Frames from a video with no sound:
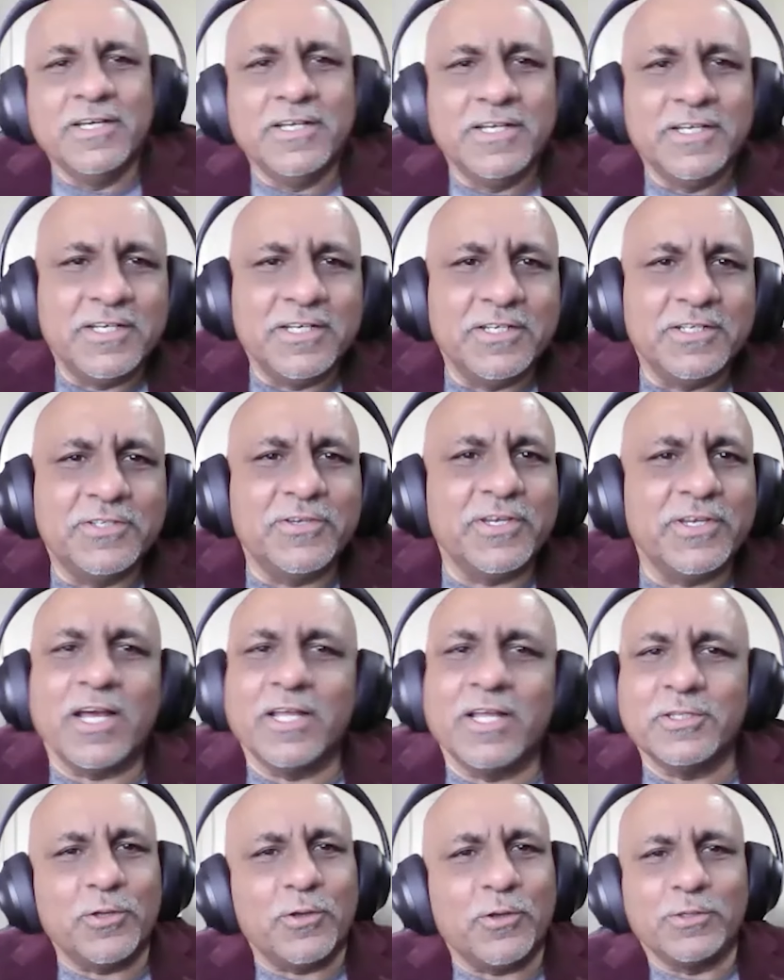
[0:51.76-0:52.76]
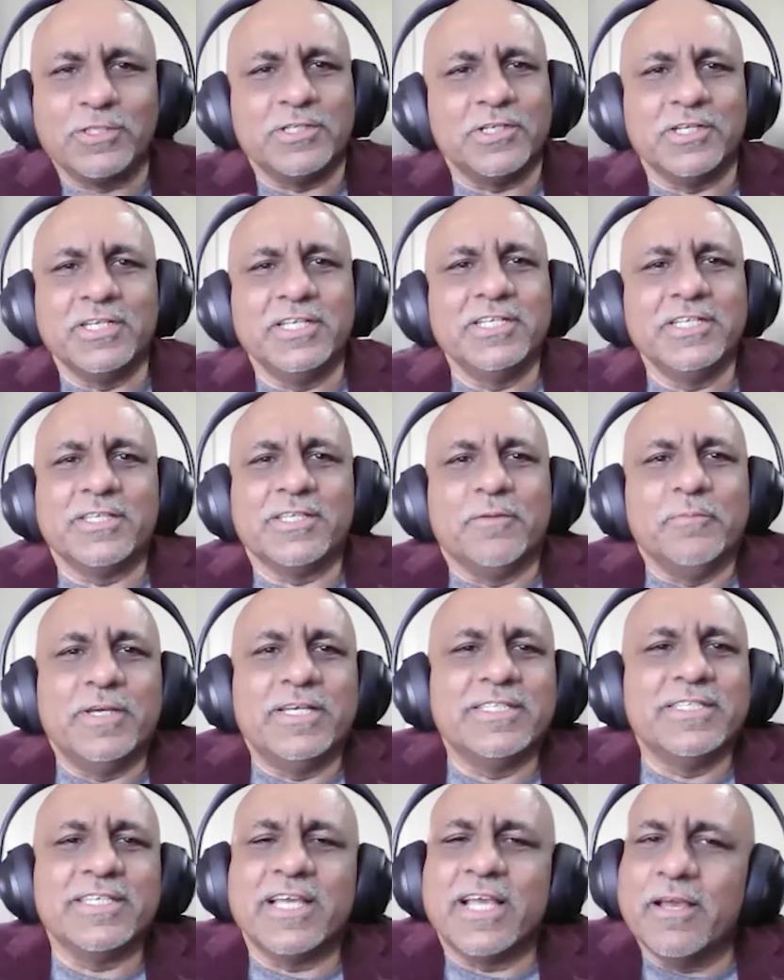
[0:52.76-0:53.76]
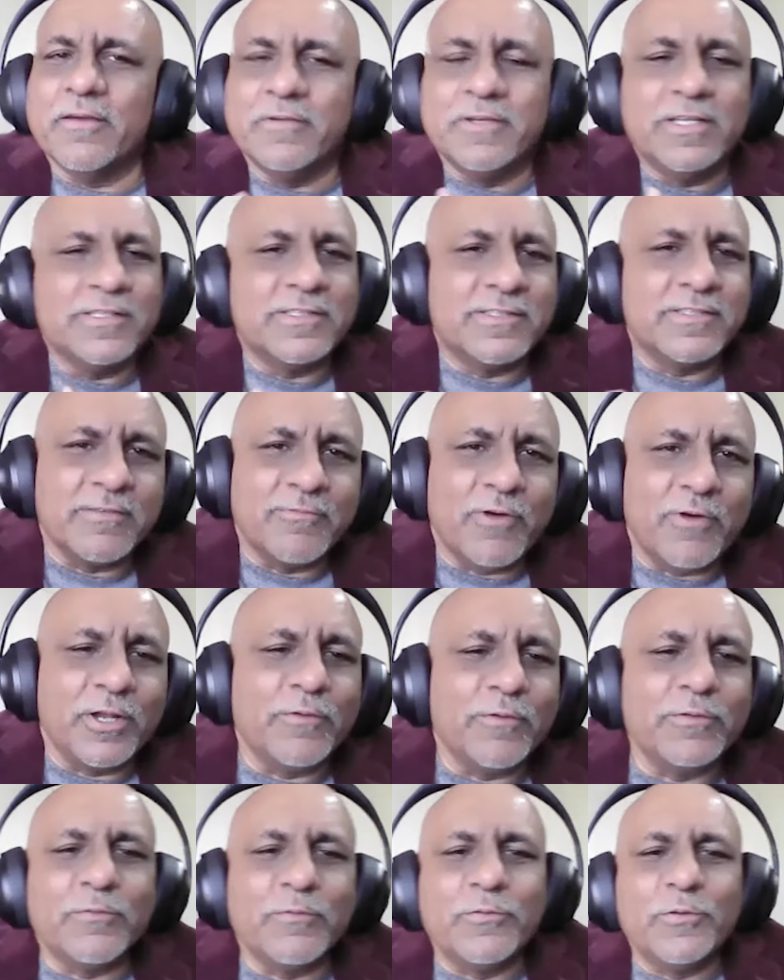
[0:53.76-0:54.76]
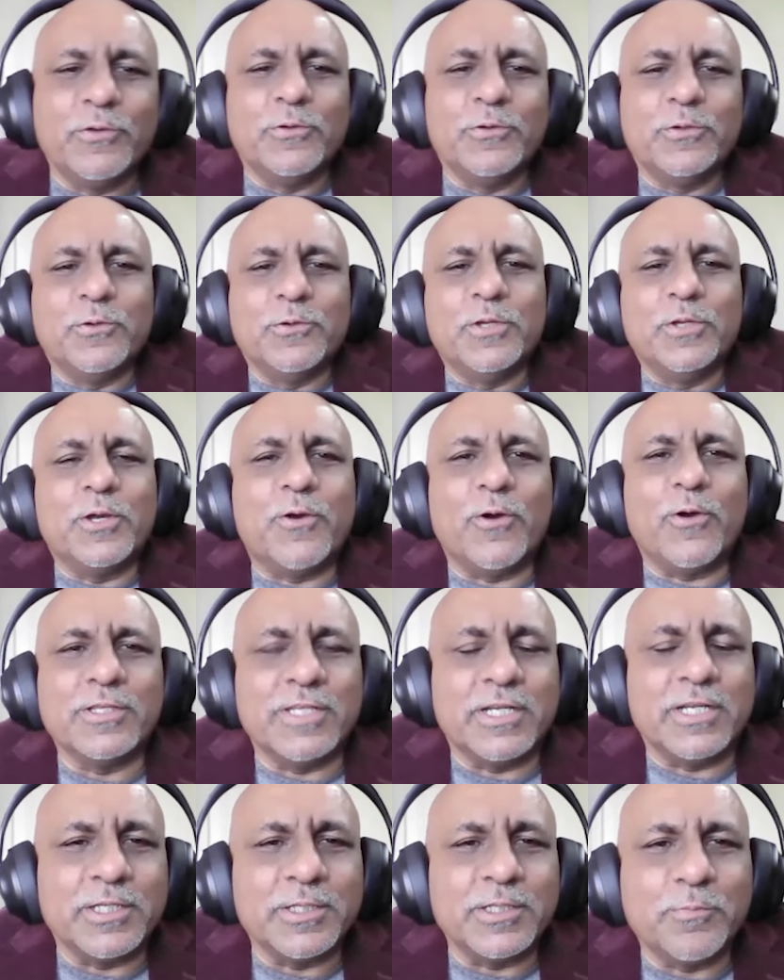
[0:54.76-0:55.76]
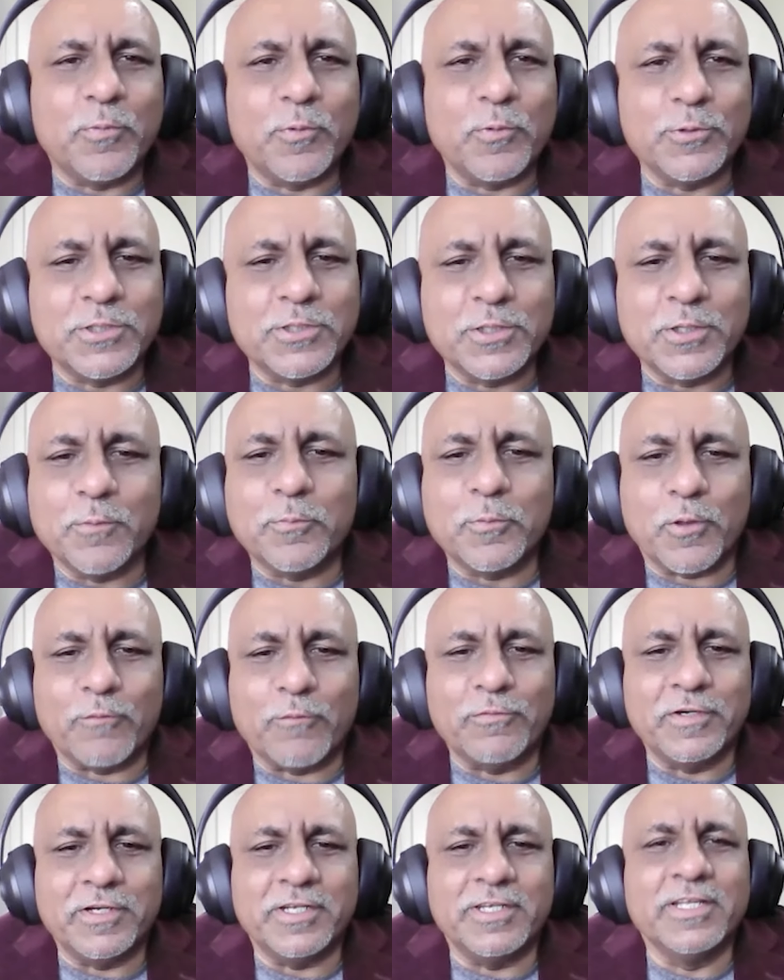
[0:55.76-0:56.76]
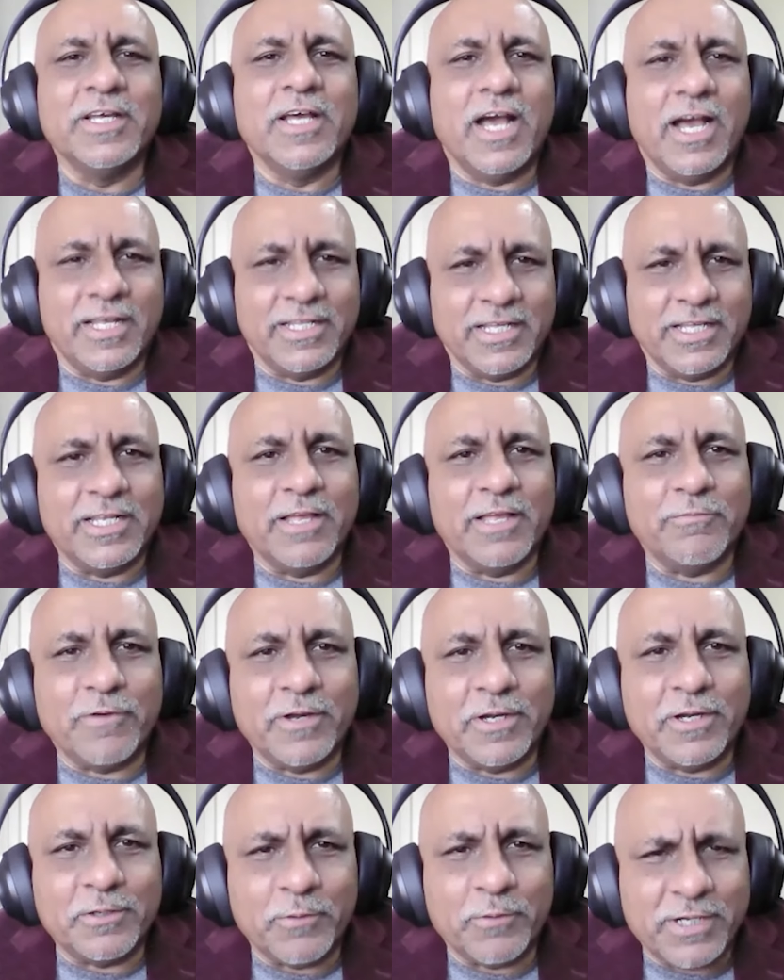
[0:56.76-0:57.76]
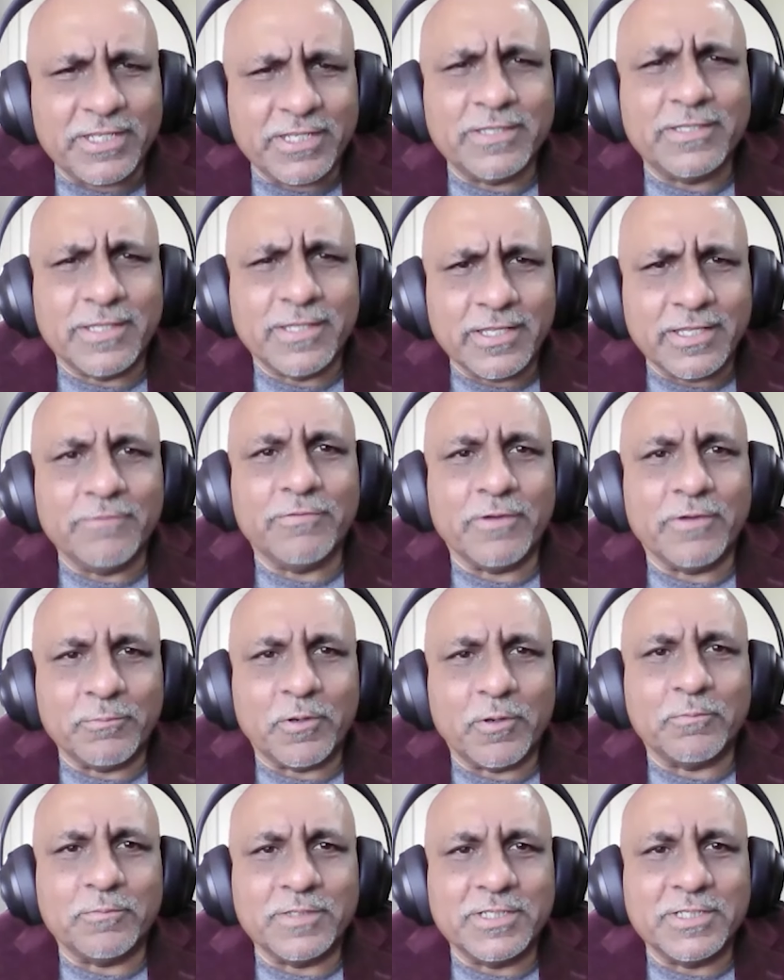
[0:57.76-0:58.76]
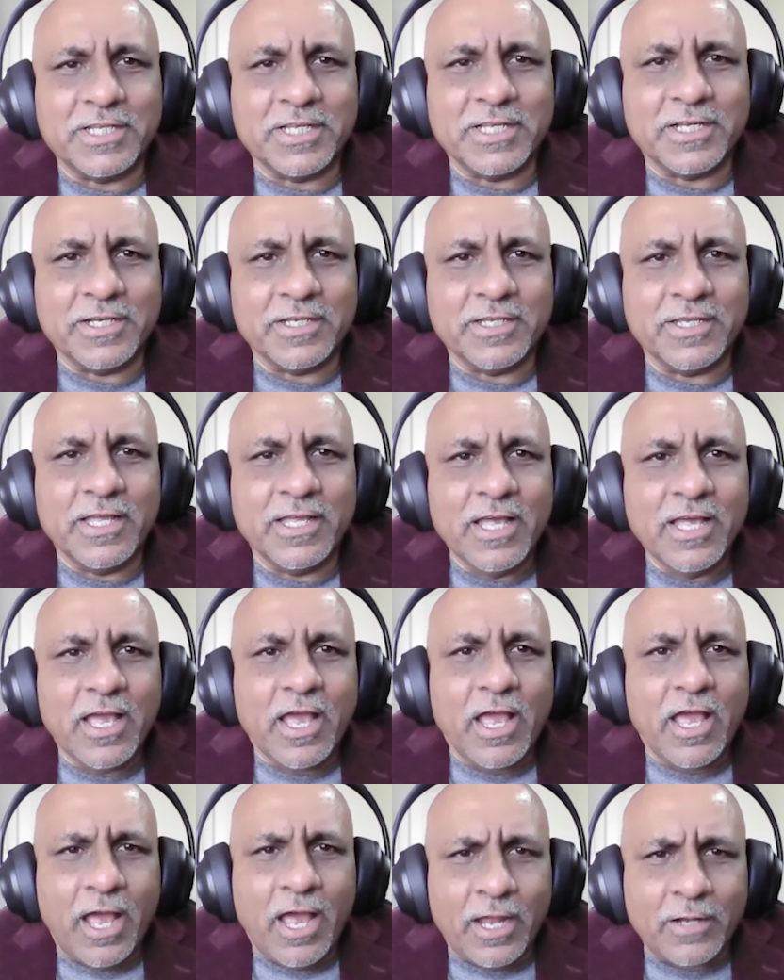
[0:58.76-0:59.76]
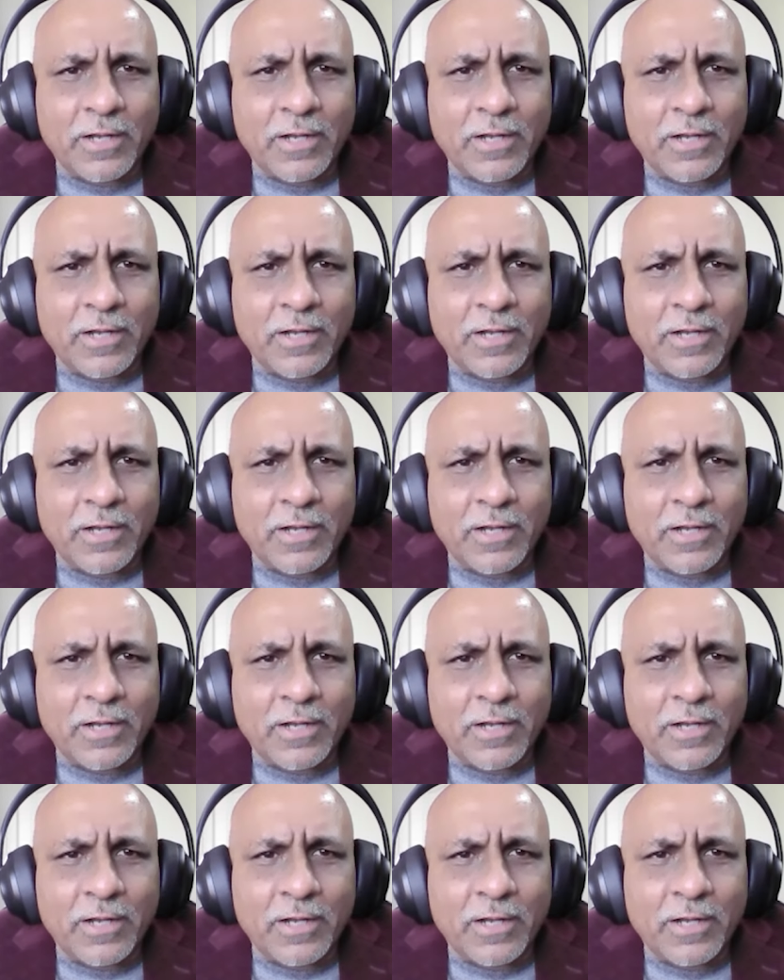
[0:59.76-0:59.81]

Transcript: your journey is amazing. I mean, it's one of the few unicorns that has posted a profit, I think in FY23, if I'm not mistaken. And